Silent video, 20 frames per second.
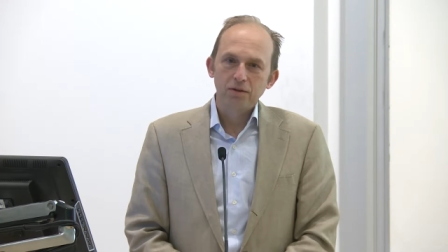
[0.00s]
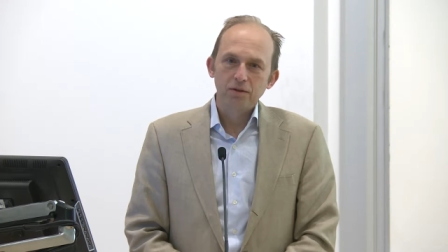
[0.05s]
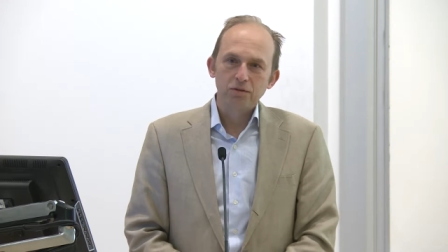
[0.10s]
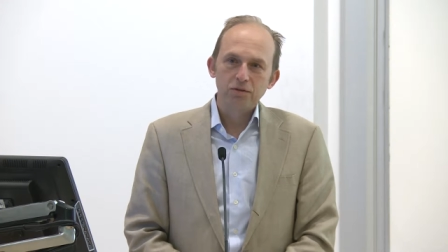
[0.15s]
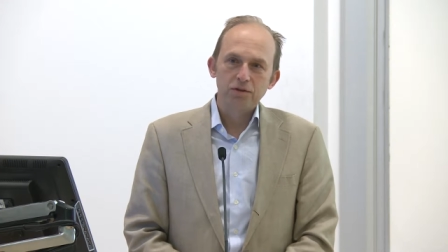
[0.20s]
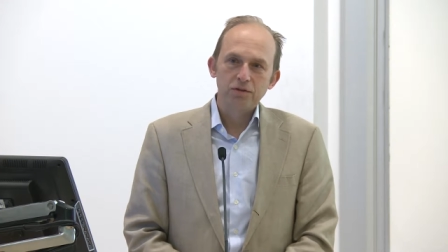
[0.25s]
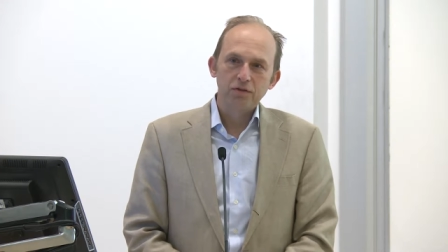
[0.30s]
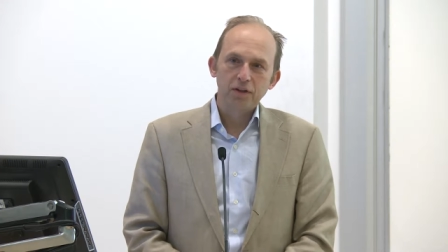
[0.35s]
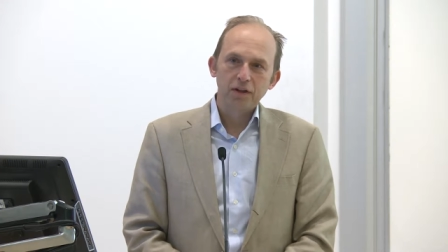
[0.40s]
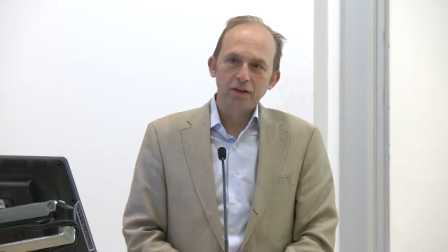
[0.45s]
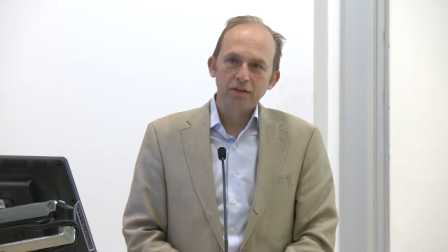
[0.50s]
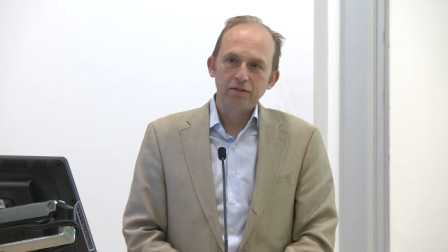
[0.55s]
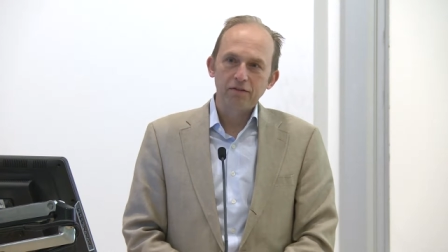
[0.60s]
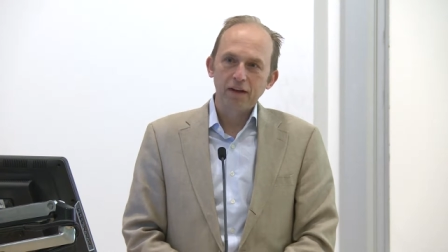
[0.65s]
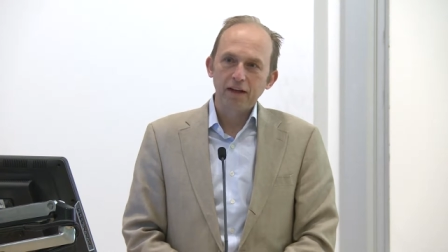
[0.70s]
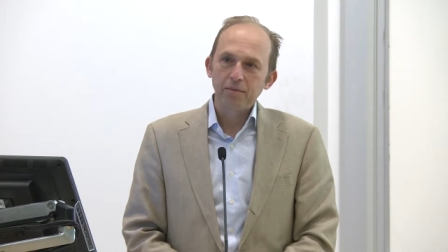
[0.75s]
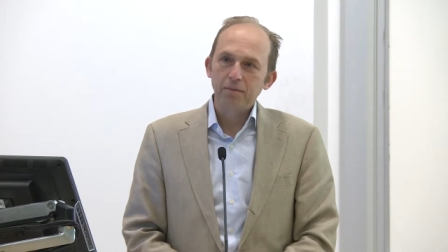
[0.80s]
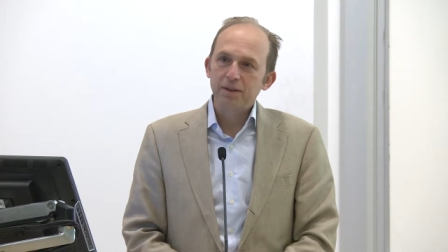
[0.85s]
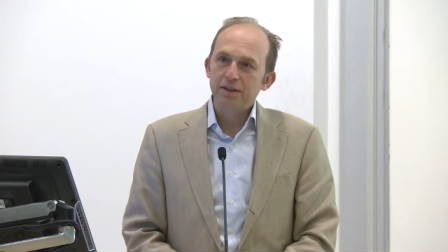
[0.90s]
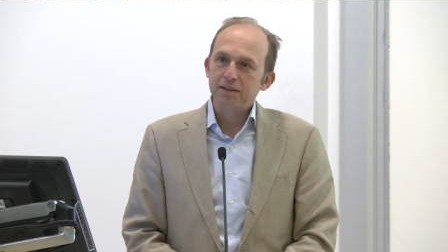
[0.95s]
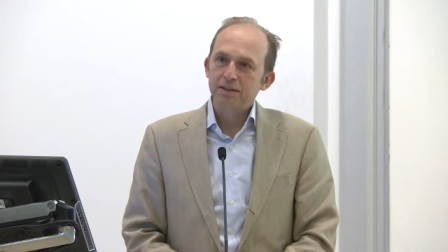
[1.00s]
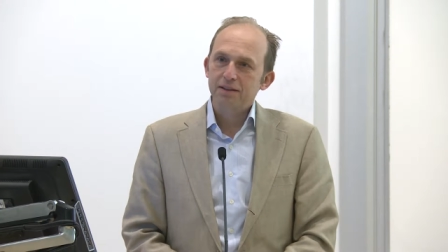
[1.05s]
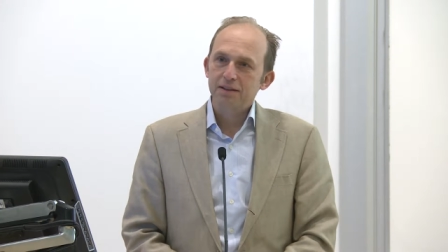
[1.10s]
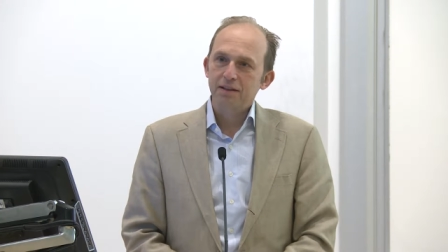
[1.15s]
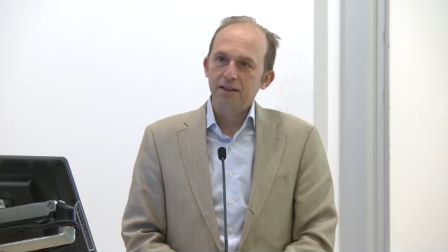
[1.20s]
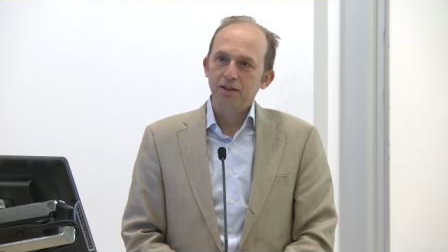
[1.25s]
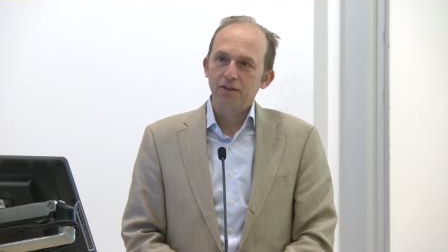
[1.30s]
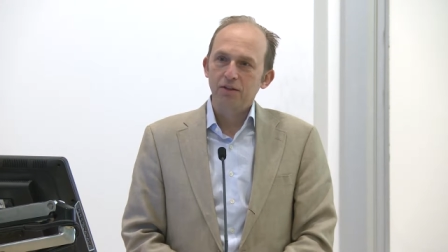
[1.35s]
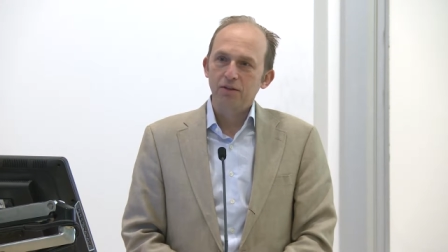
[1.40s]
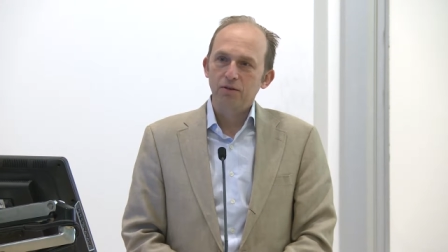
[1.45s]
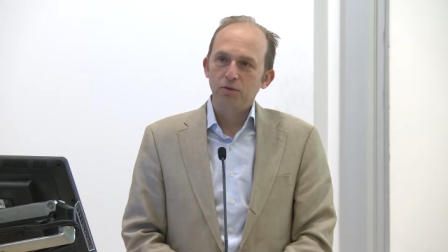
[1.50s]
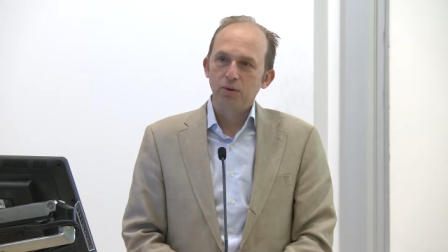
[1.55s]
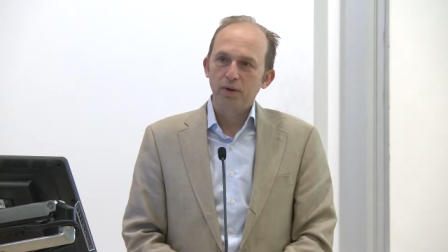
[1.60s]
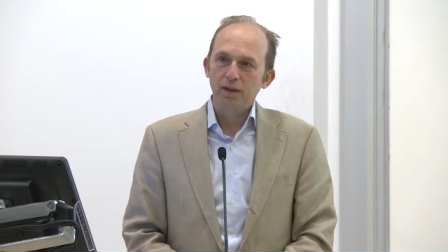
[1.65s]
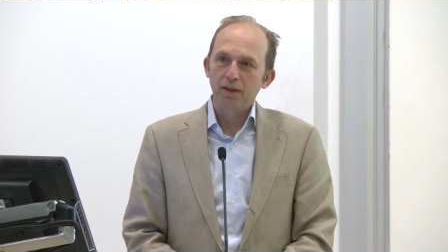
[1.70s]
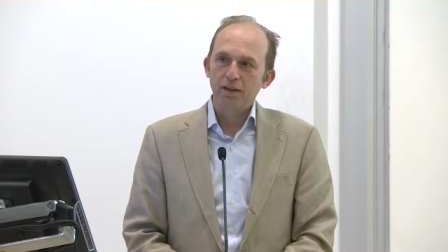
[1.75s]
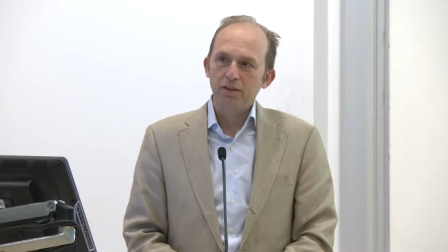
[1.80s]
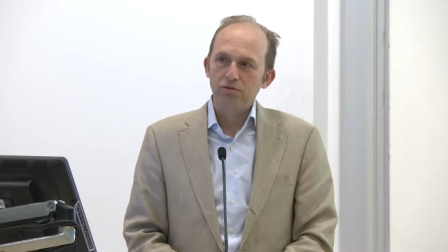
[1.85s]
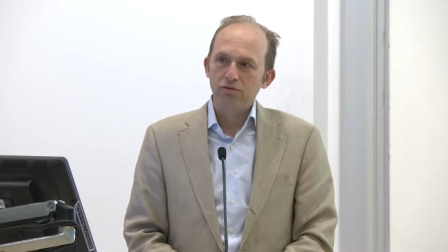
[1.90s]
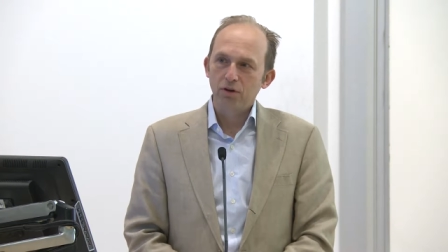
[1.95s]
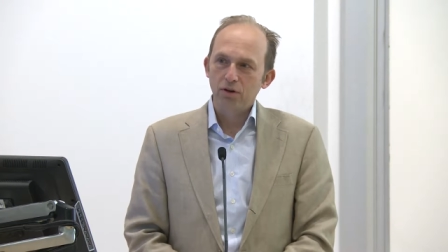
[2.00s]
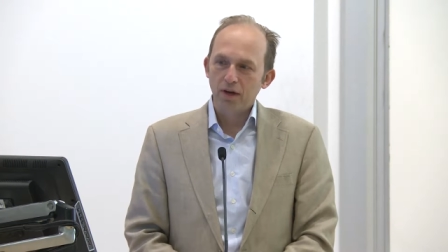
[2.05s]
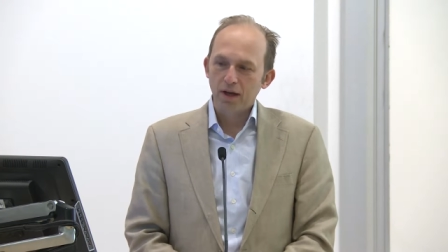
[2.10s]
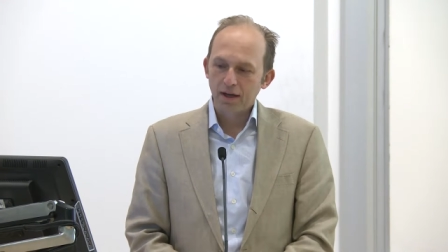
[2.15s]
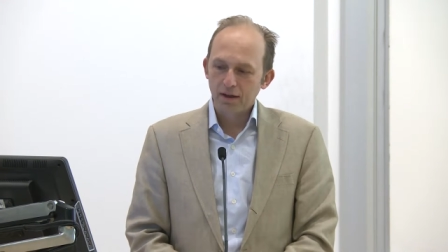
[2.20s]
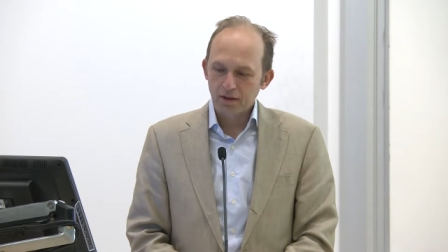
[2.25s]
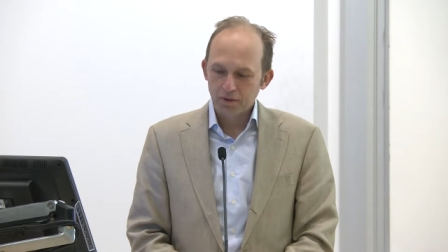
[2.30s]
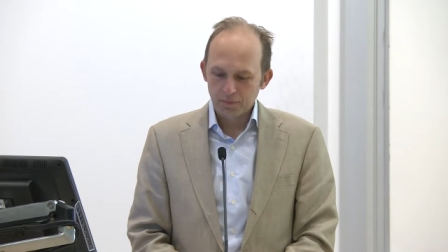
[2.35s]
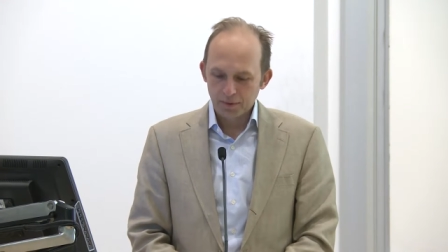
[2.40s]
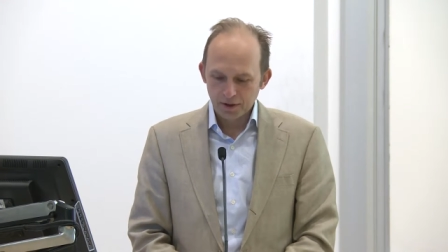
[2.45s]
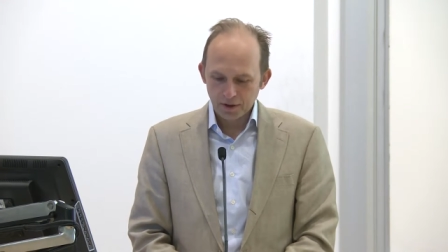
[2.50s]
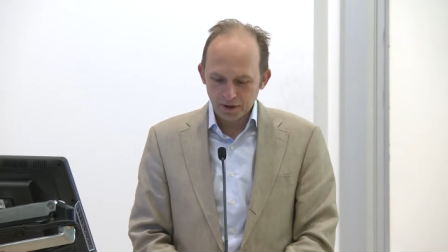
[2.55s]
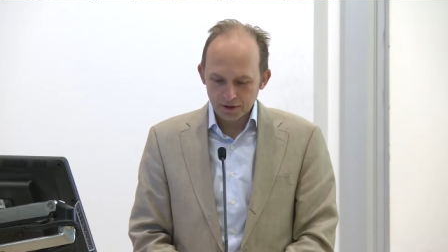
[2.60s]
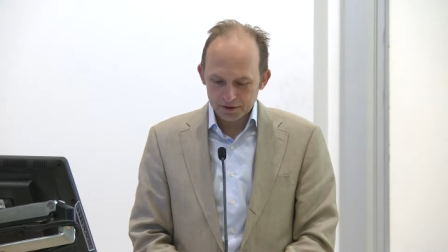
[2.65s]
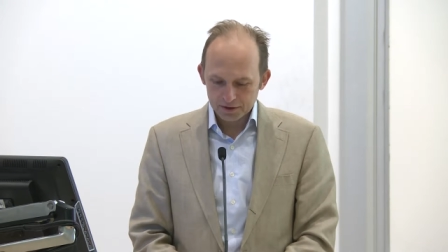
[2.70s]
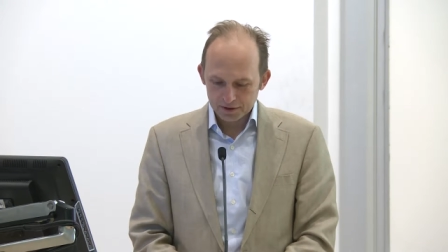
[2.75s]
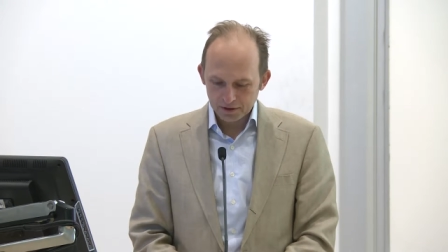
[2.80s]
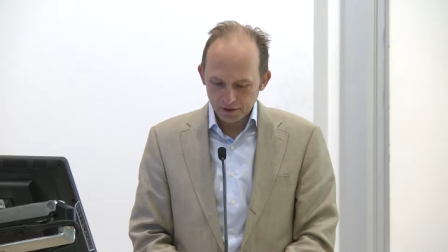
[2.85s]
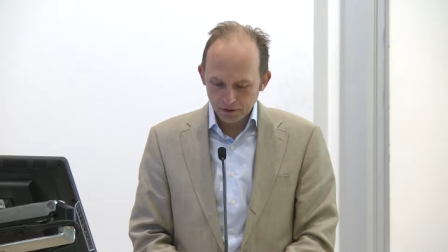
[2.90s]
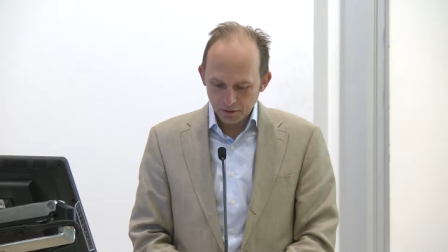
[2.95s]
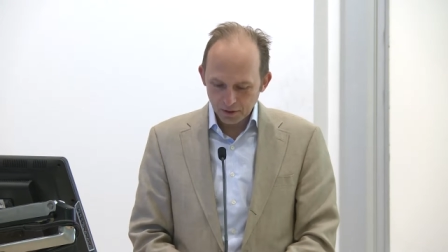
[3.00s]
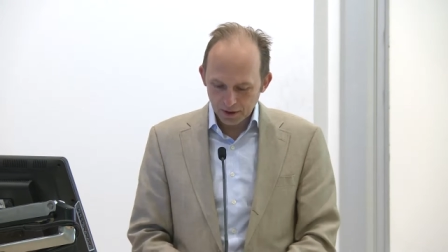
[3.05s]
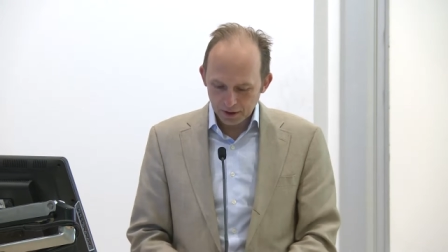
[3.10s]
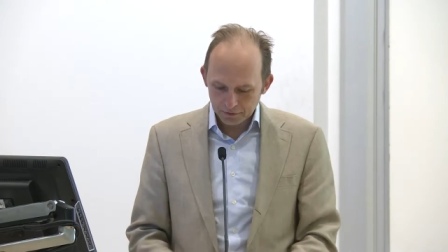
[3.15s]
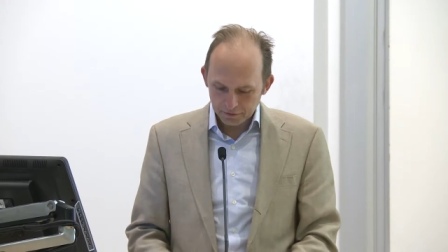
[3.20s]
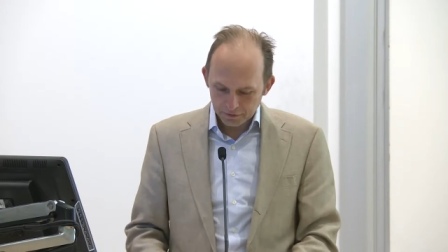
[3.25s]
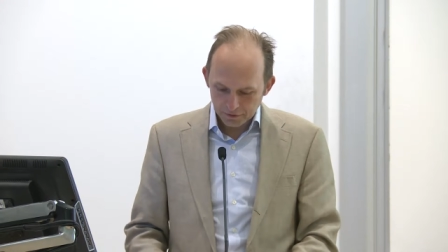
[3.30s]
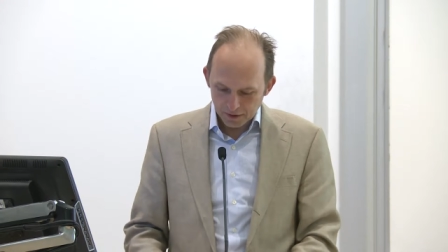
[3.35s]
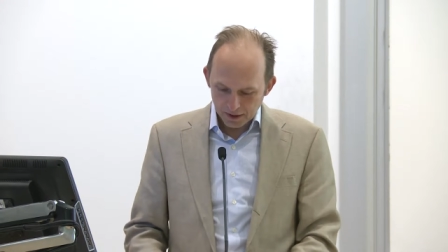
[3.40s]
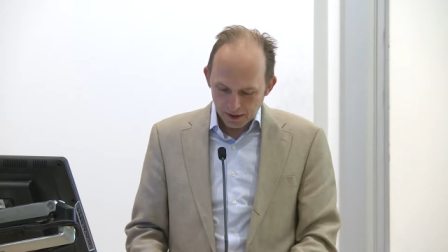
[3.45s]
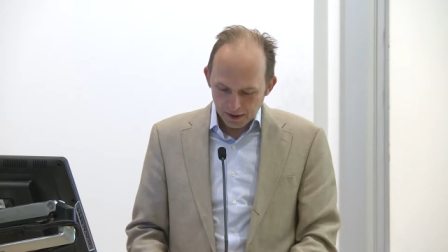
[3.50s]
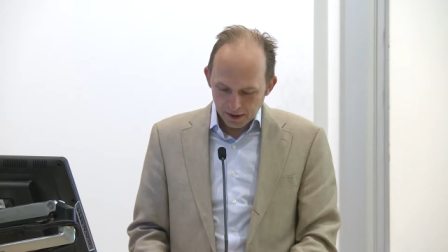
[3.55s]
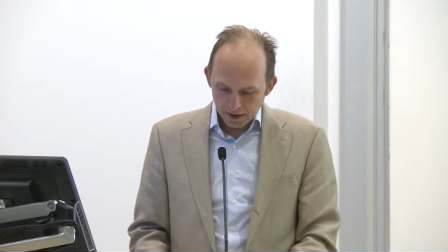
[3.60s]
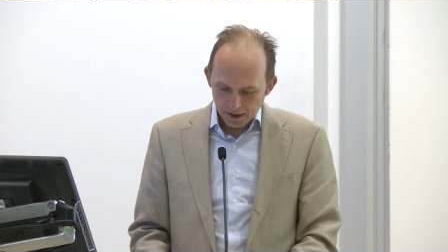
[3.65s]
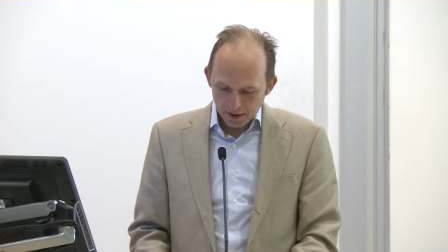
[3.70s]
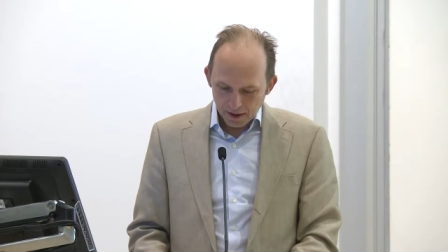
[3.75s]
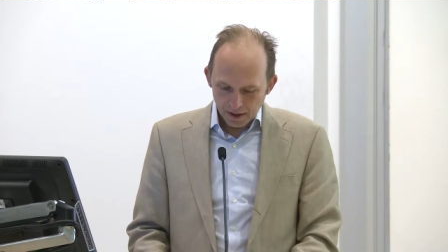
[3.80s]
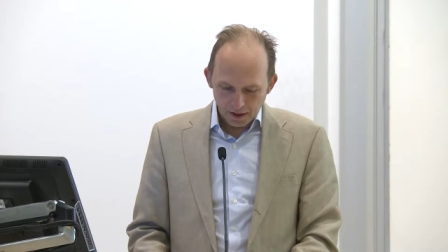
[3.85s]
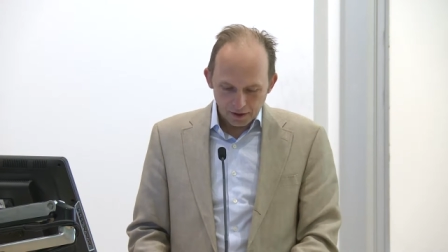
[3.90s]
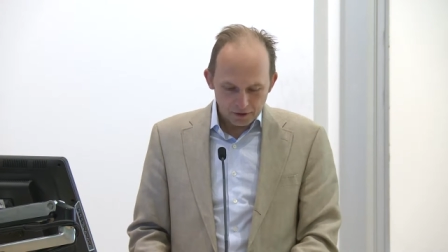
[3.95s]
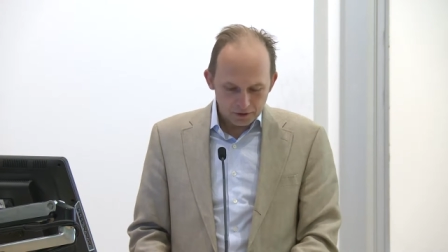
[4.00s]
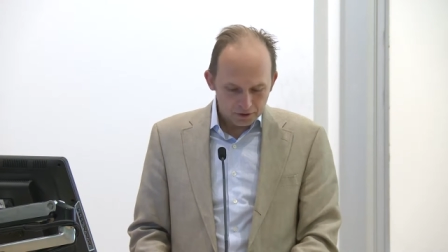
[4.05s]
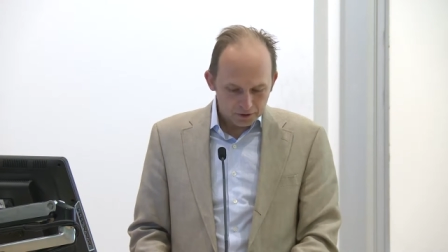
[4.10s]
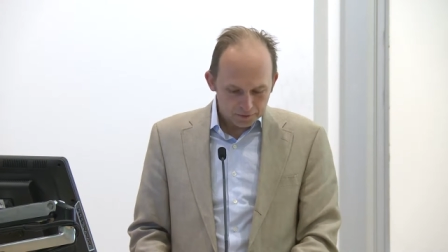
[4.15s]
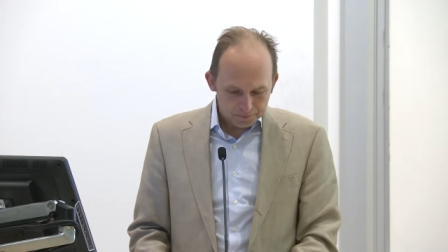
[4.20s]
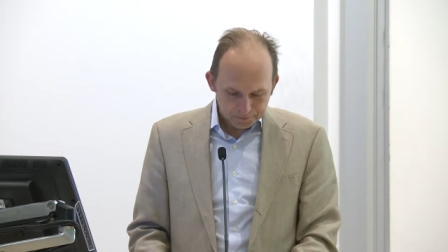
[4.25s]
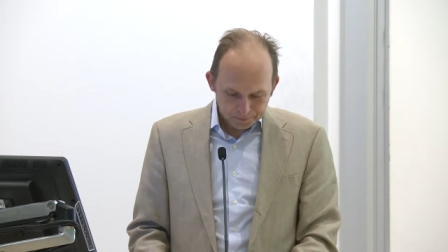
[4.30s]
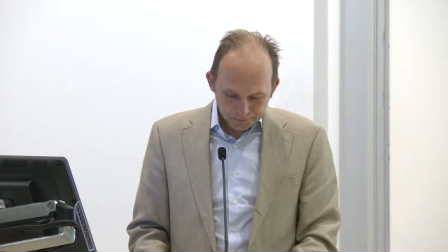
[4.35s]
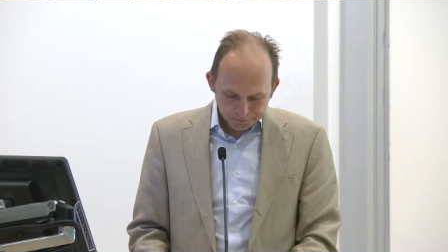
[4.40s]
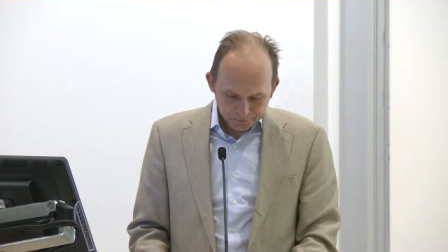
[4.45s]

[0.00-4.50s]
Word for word: who's very famous here within Rhode Island, but also of other